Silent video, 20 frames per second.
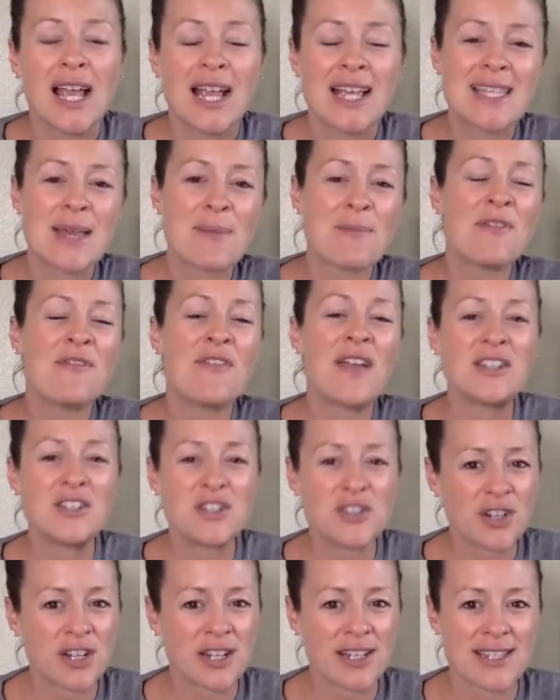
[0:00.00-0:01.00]
because I'm
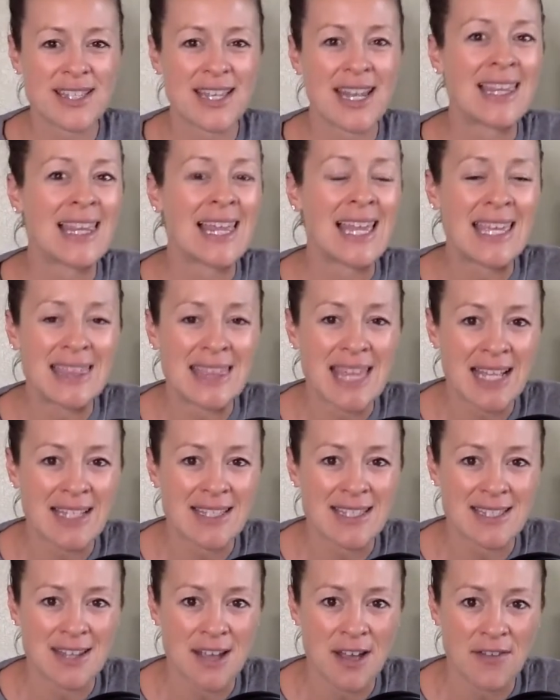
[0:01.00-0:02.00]
adventurous and I like
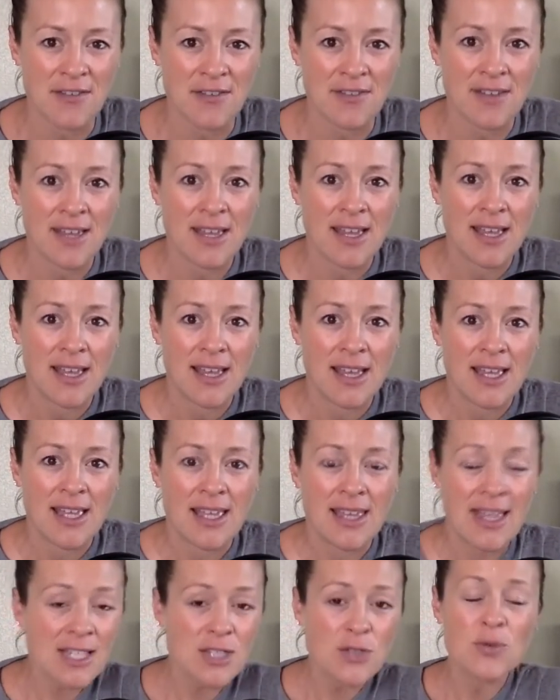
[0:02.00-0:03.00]
that stuff.
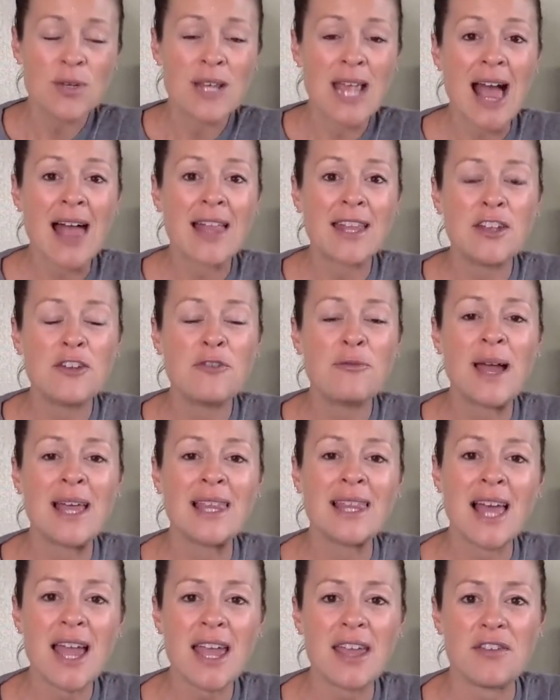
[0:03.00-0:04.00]
That's reality of
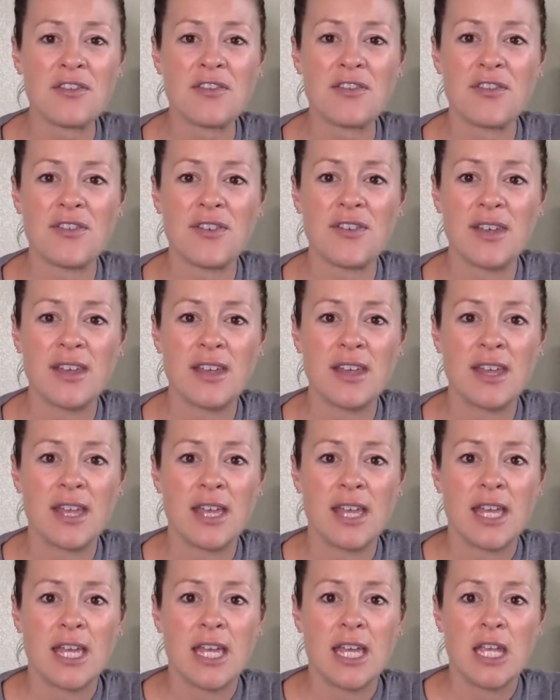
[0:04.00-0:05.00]
my life.
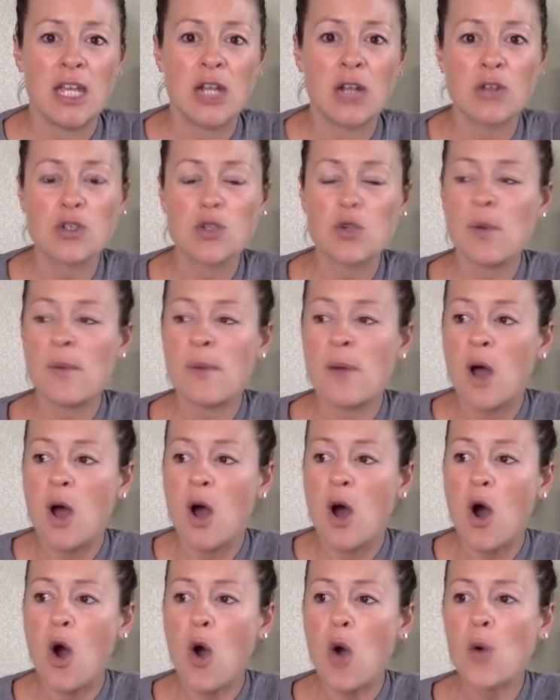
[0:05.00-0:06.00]
You know, so I'm
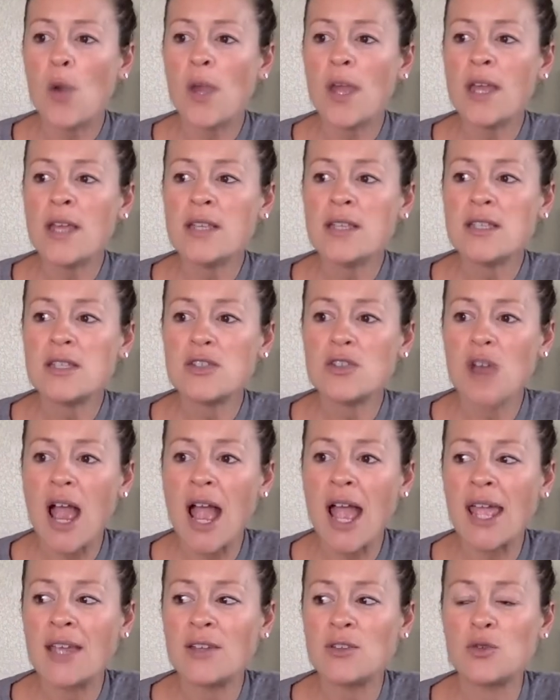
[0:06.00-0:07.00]
always
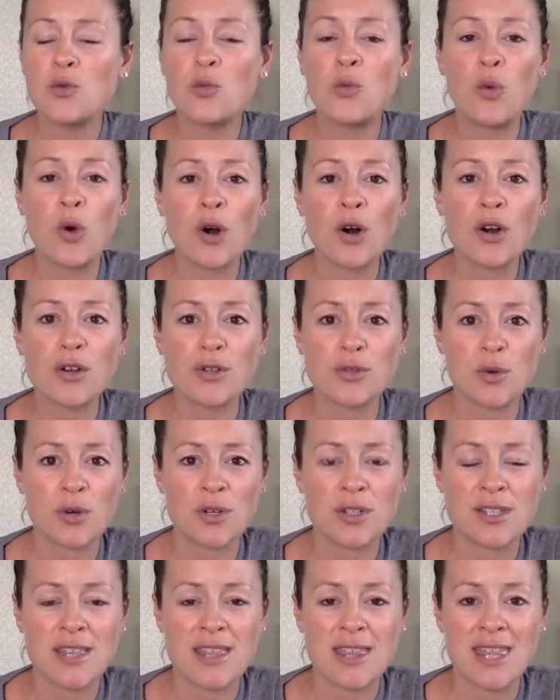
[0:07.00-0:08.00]
trying to work
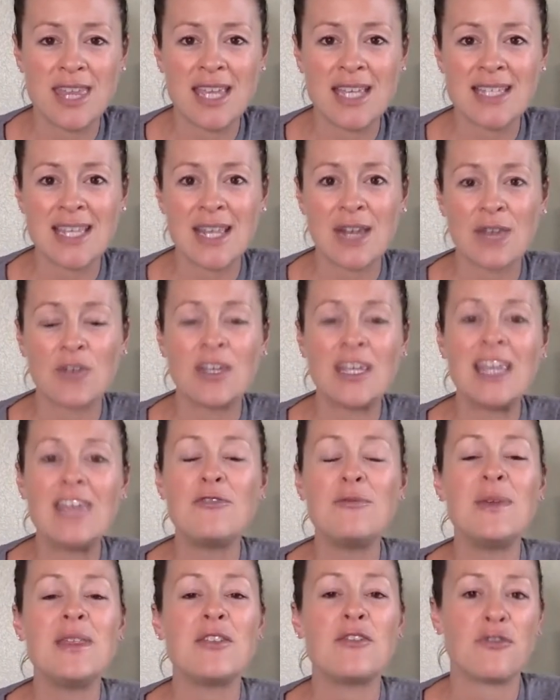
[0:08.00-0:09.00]
towards the things that'll
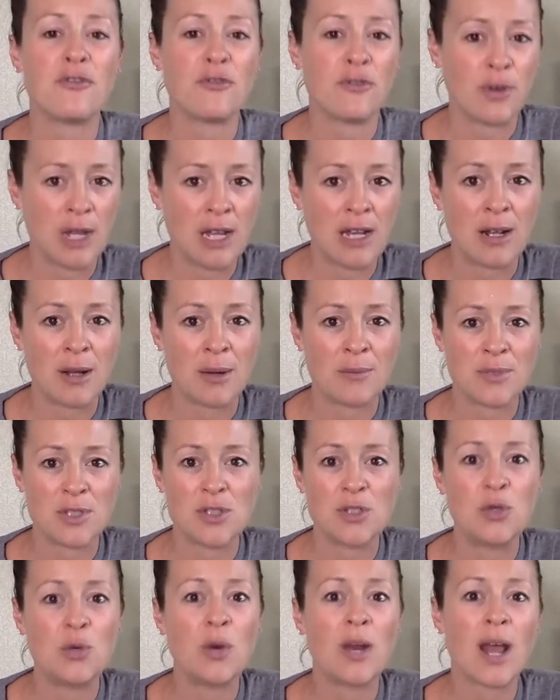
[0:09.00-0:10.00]
give me the freedom
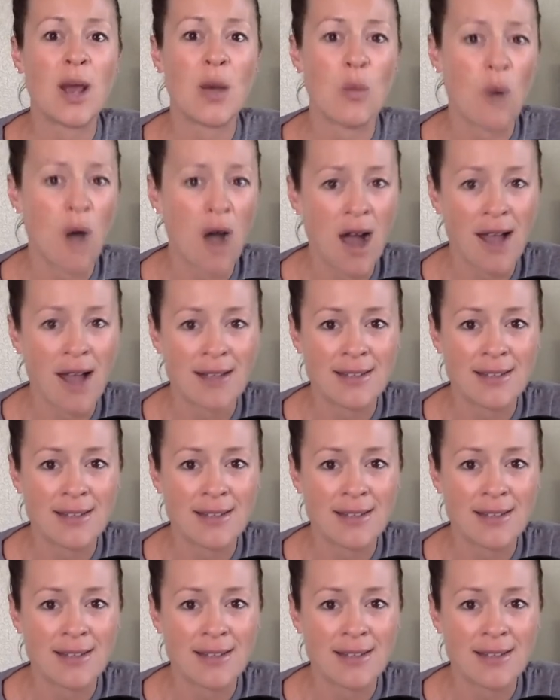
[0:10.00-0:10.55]
to do what I want.